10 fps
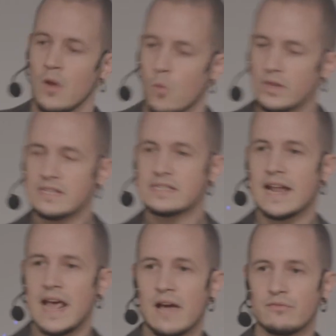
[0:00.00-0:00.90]
What does
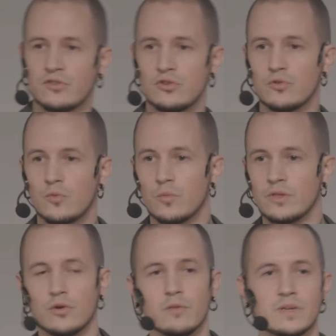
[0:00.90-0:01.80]
that have to do
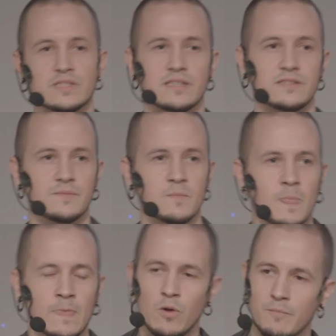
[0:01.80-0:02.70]
with your business?
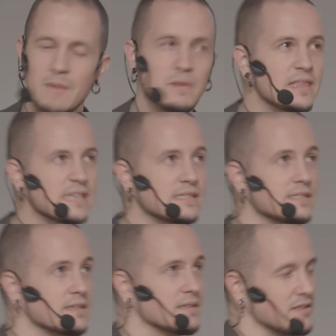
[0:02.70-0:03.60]
Well, maybe
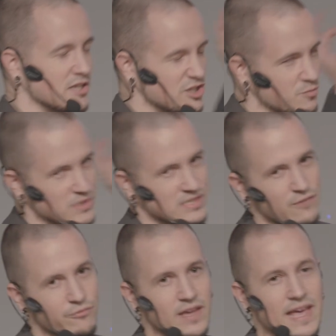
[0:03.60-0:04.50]
this
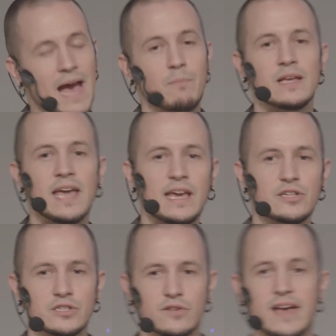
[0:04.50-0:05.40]
specific
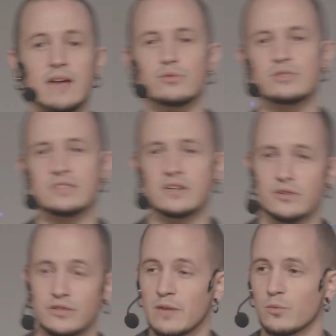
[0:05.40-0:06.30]
application of
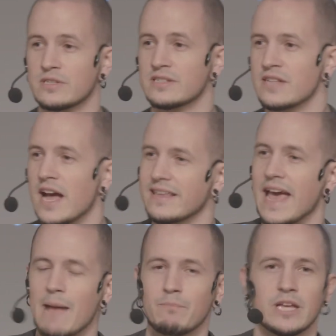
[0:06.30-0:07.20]
adversarial networks is not
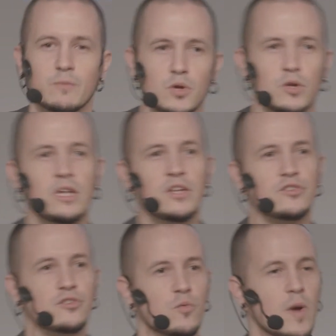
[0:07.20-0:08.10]
applicable
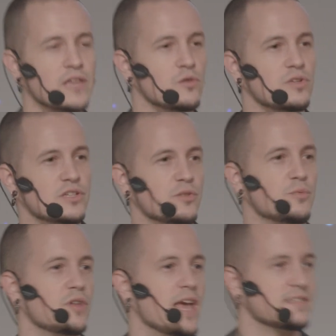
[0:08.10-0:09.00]
to the way you
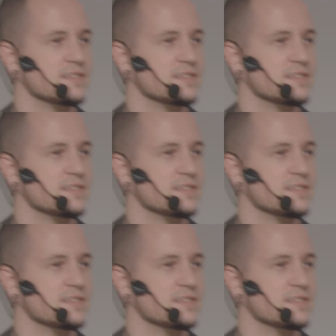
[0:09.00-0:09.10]
distribute